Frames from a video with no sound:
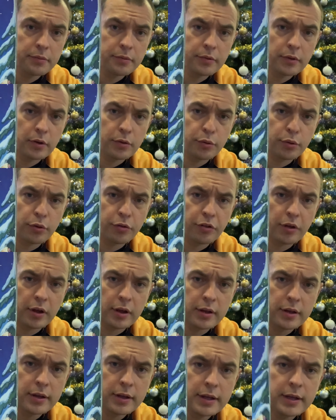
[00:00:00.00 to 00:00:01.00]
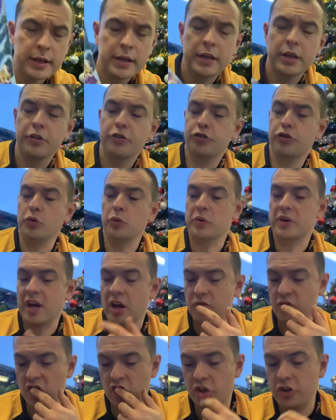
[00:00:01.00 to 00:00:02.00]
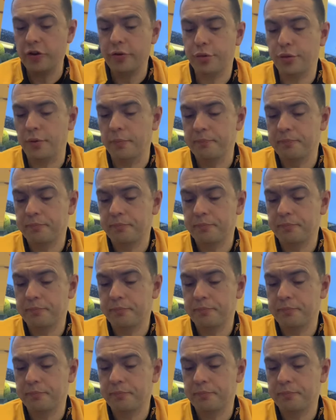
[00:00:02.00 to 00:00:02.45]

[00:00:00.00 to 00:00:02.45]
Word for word: Those are the two characters.